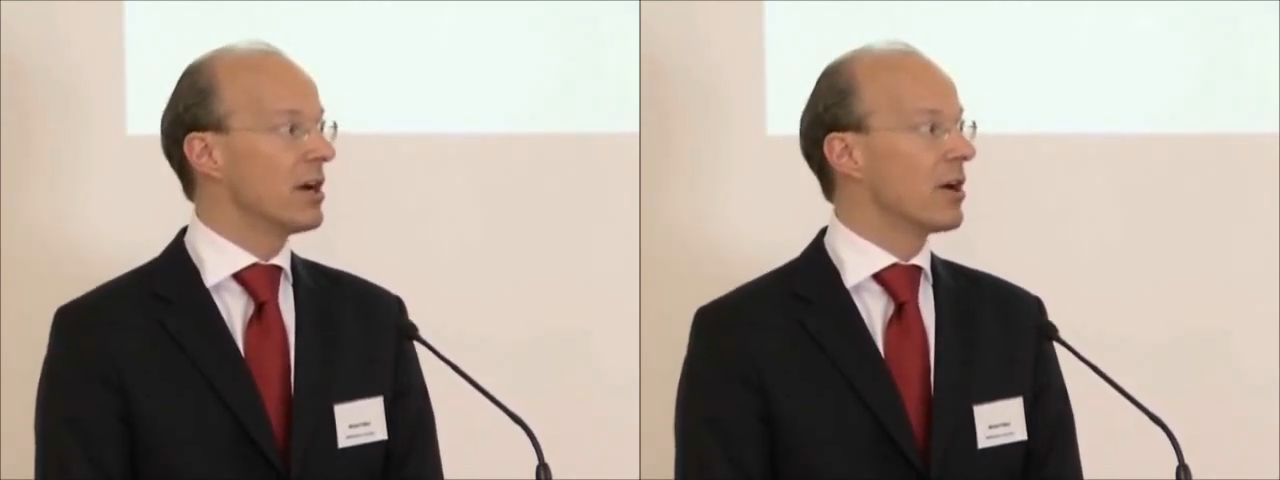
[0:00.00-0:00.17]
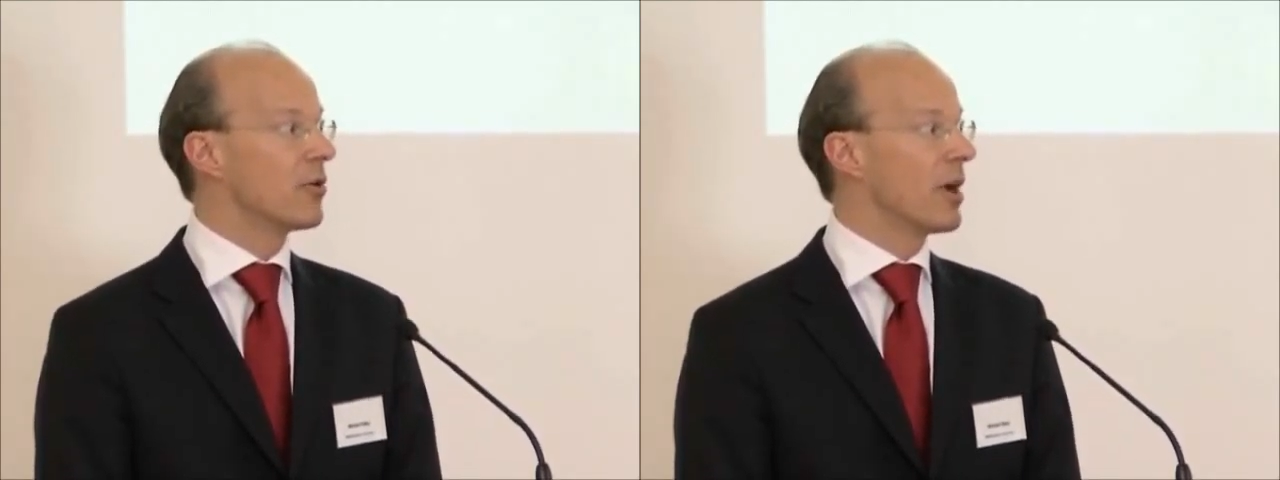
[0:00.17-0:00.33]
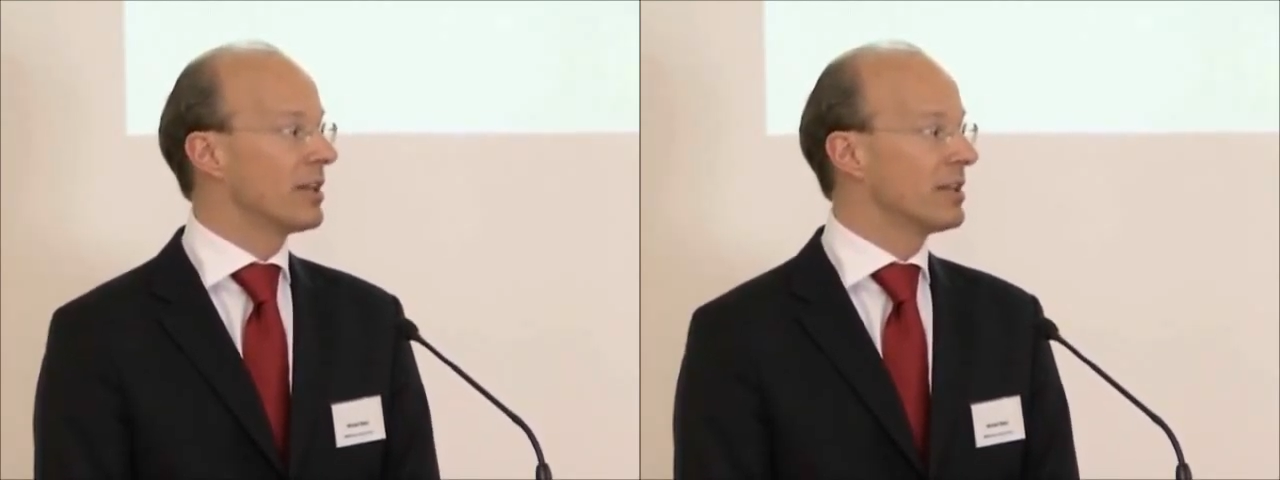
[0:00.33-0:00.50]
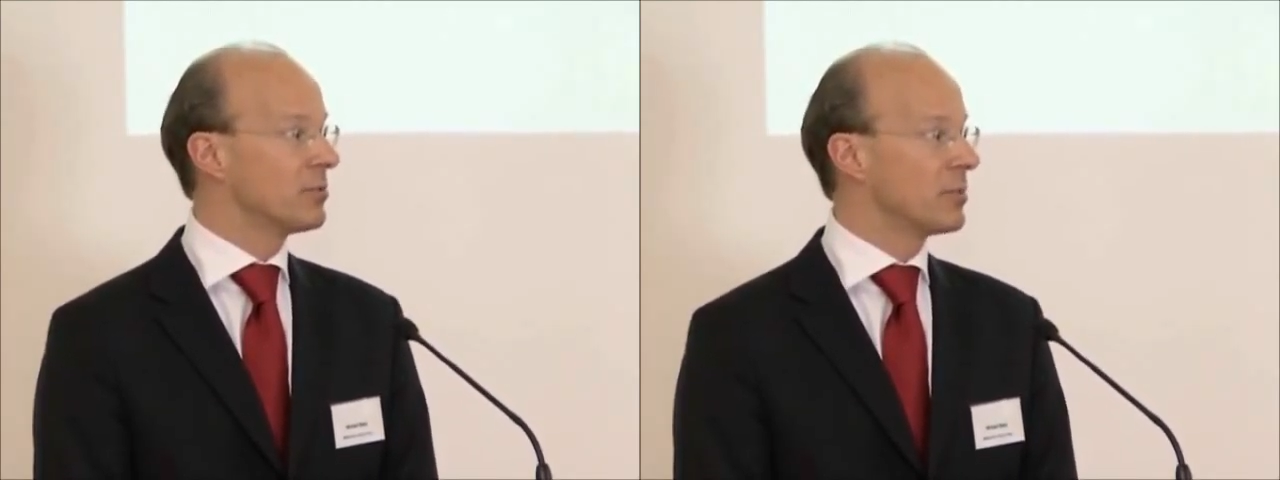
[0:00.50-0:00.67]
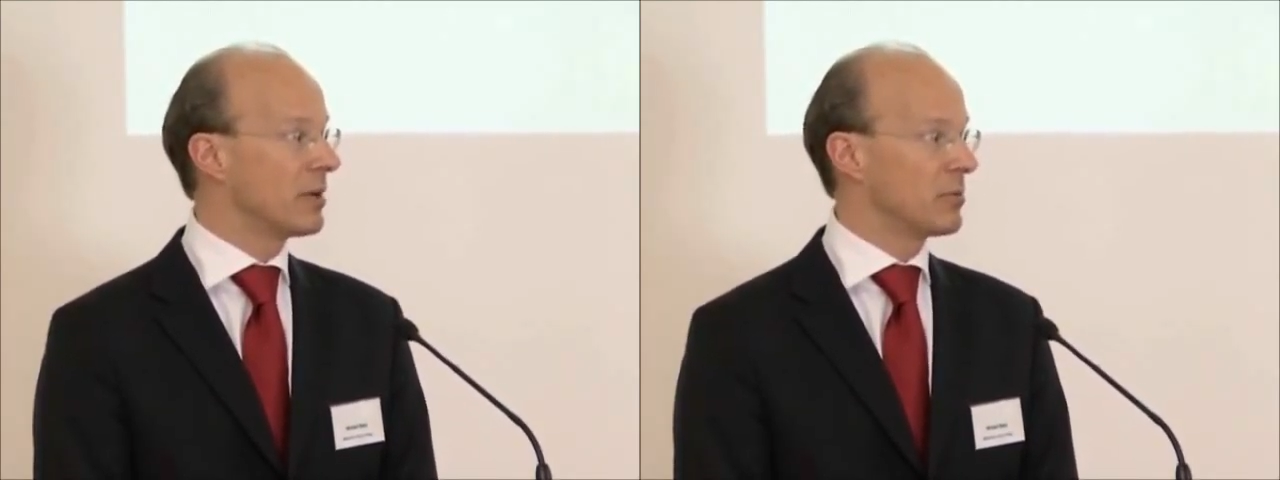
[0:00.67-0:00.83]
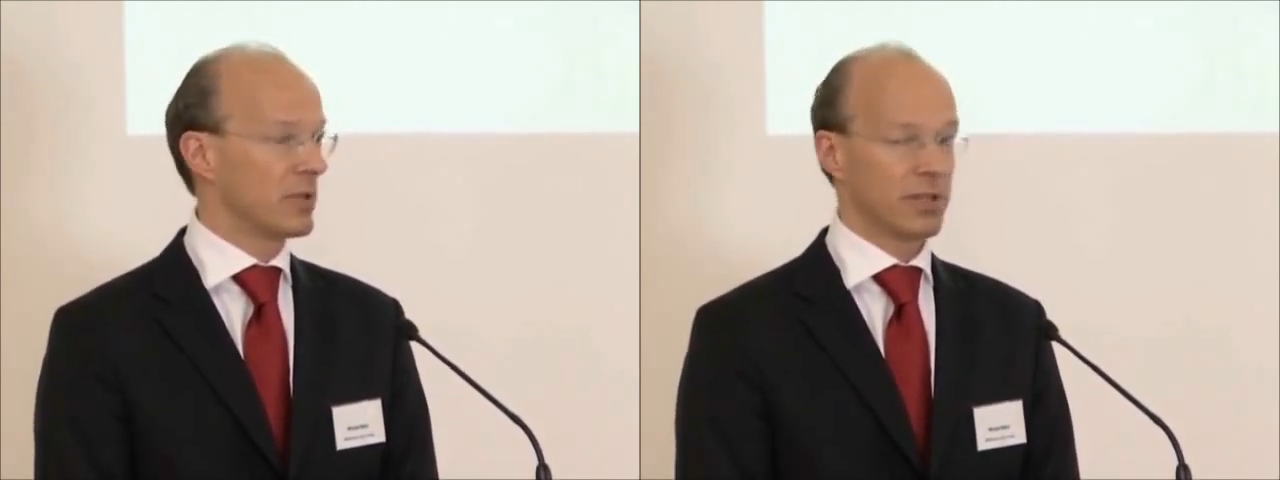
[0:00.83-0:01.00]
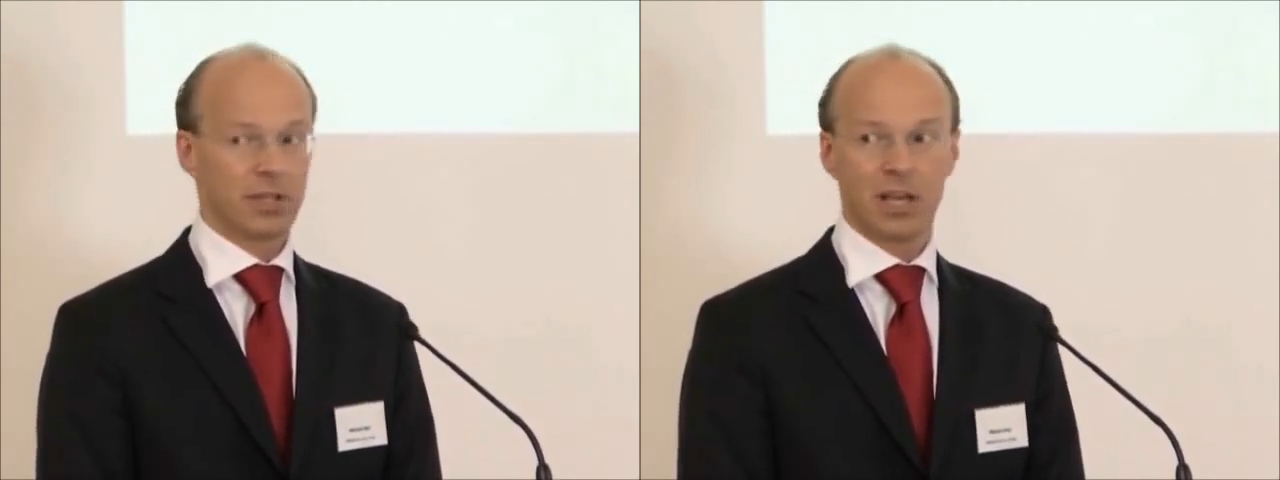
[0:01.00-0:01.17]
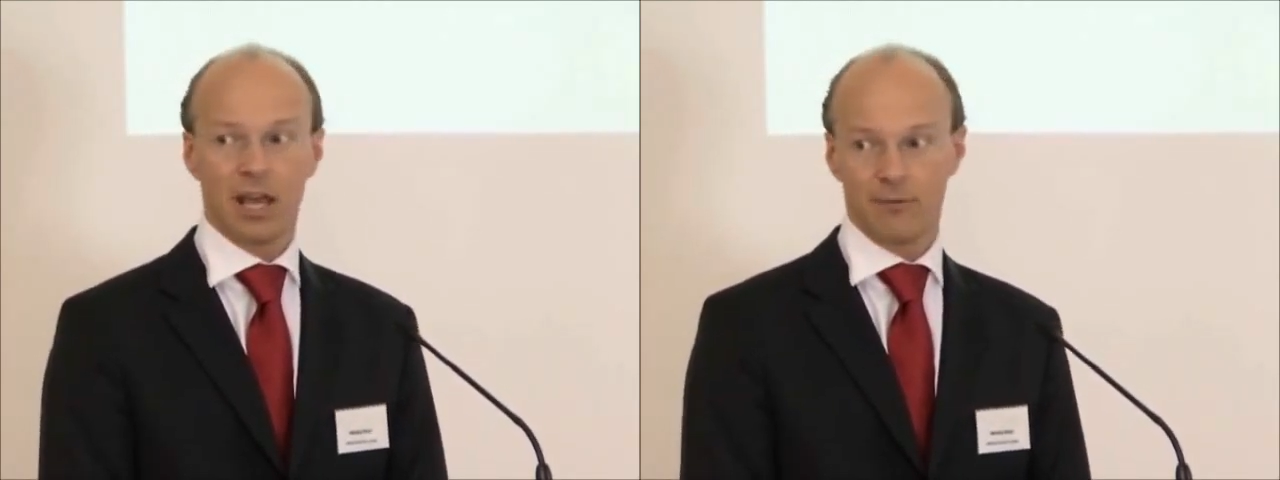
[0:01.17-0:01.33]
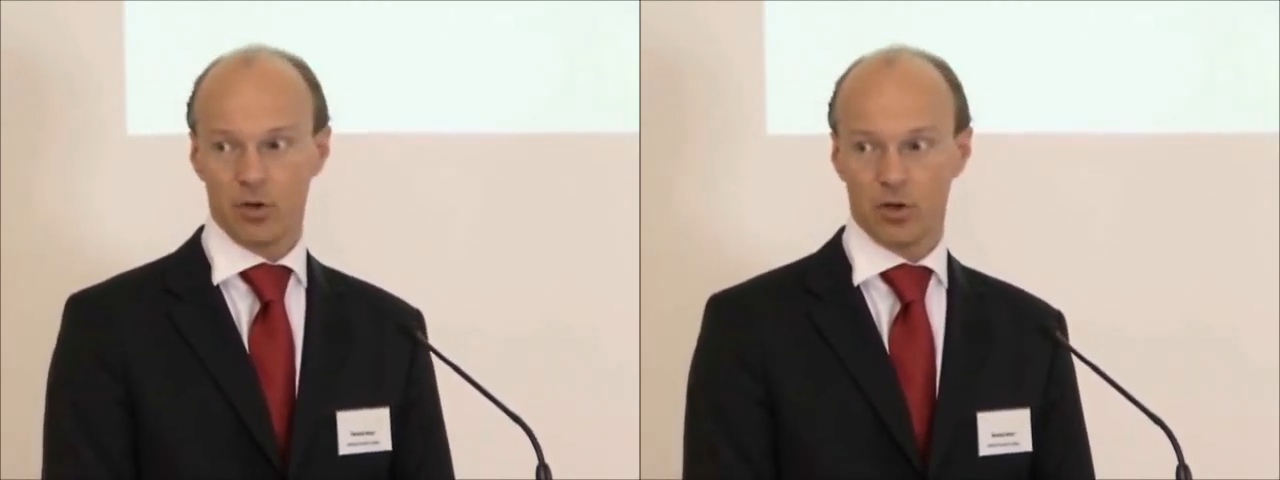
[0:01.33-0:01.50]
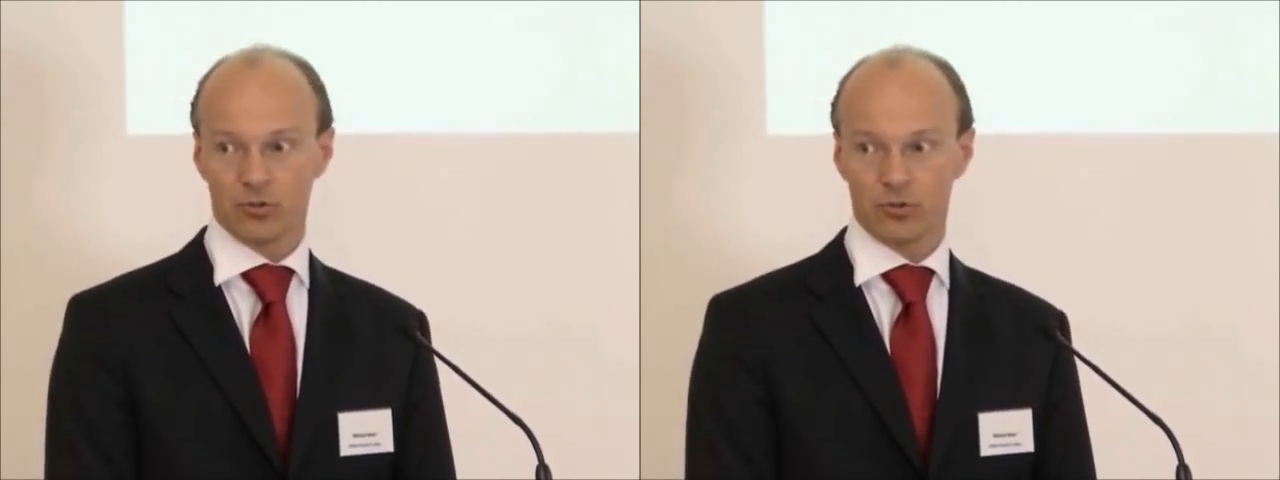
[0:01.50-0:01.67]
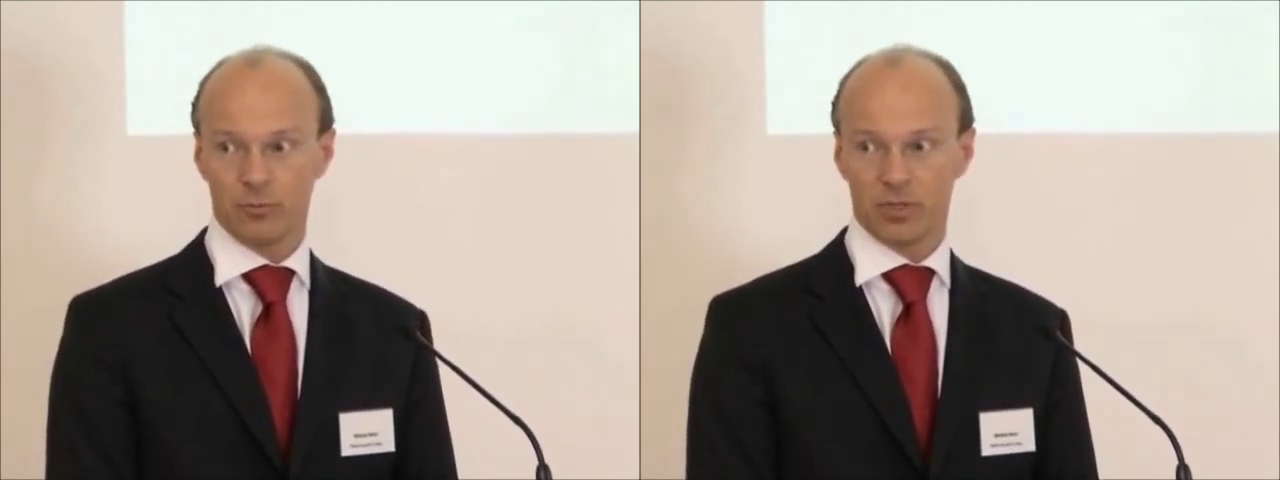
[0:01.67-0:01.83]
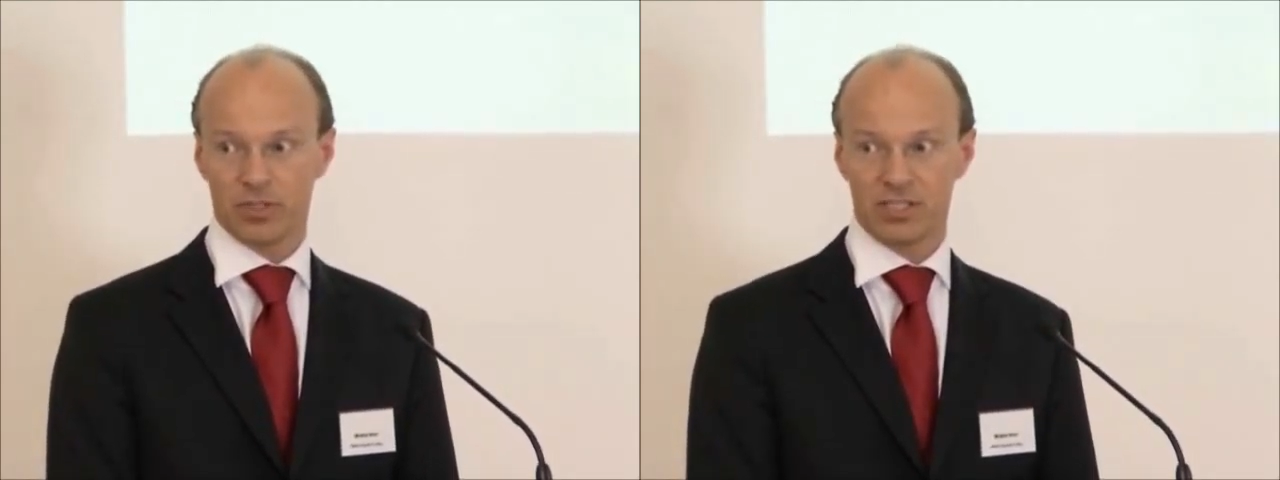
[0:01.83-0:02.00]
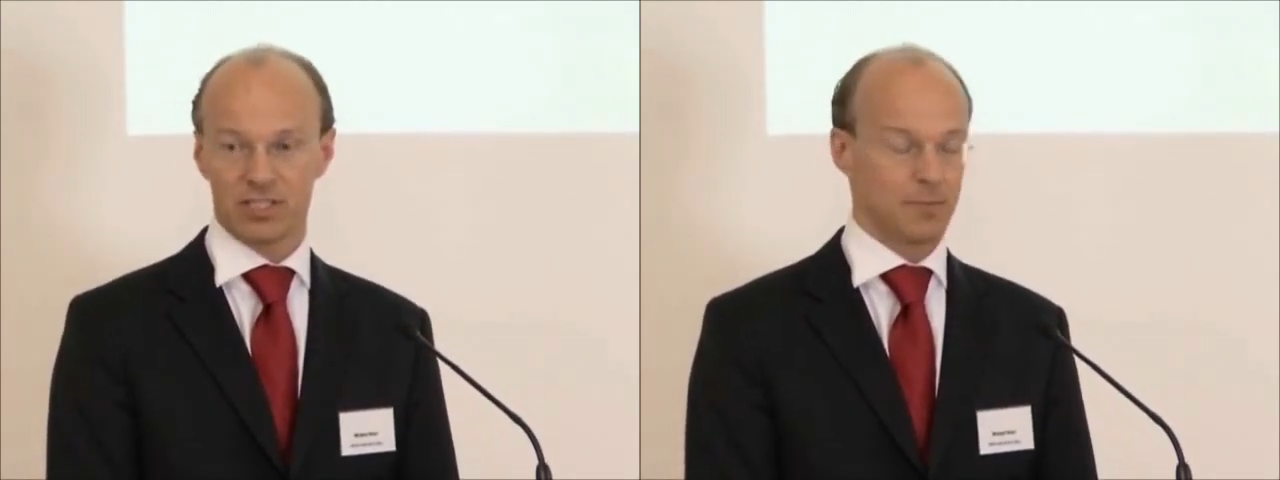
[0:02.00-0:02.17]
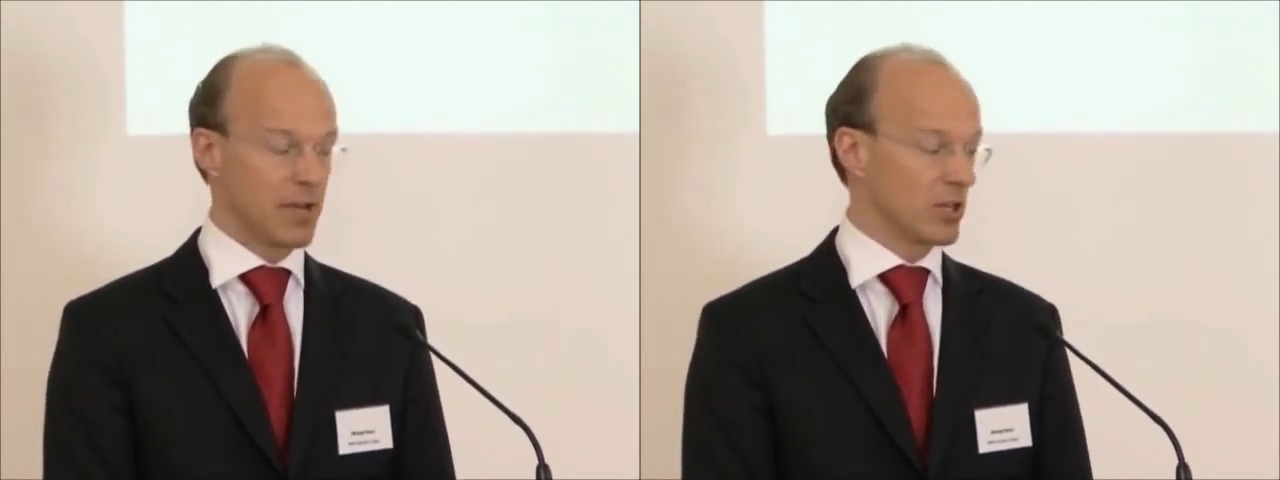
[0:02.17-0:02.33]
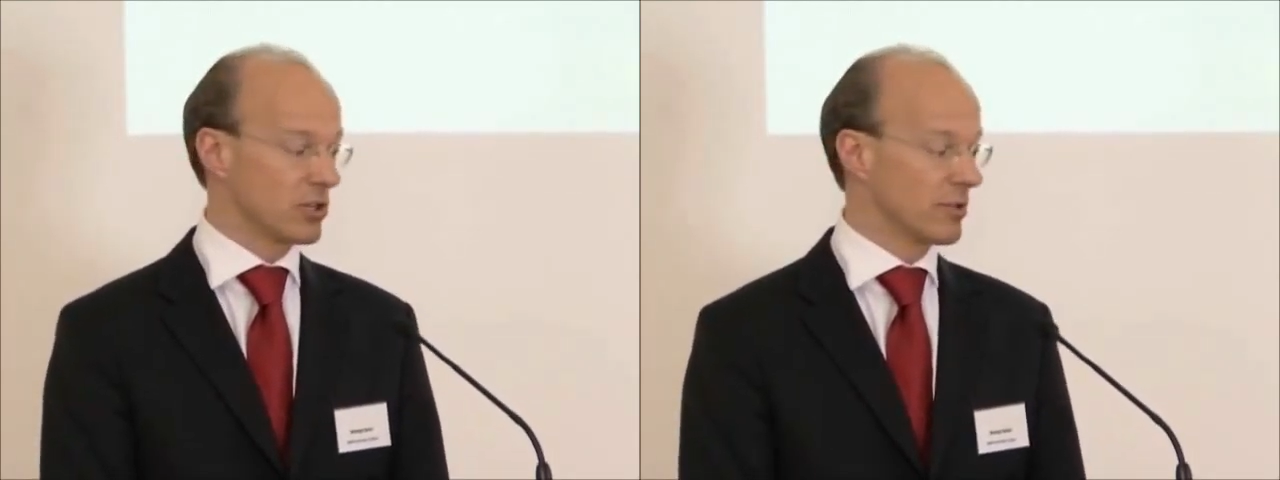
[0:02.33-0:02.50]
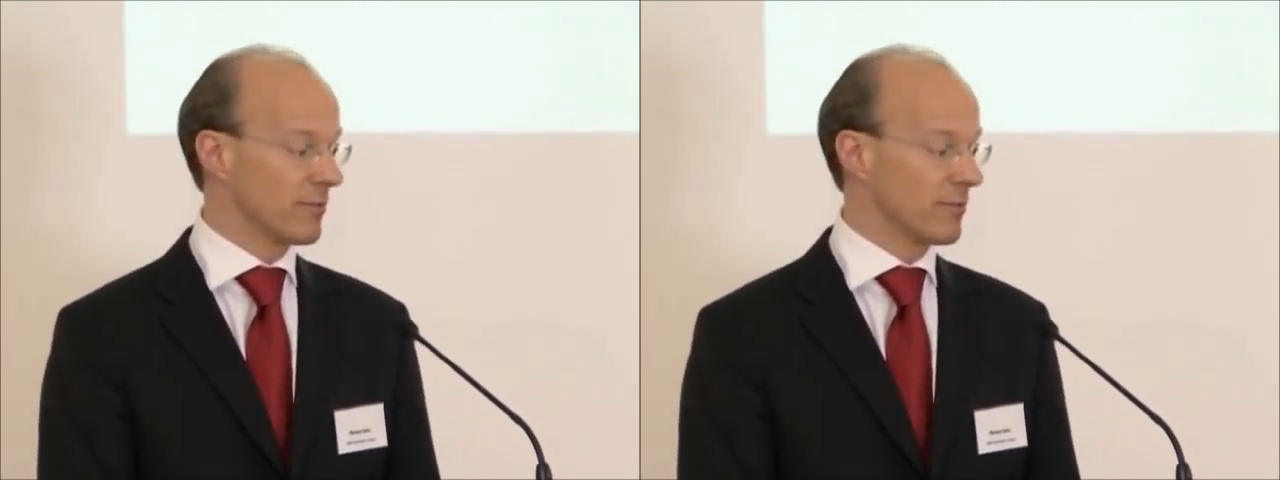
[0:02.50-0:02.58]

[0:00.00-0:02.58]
or underway with heavy Austrian participation.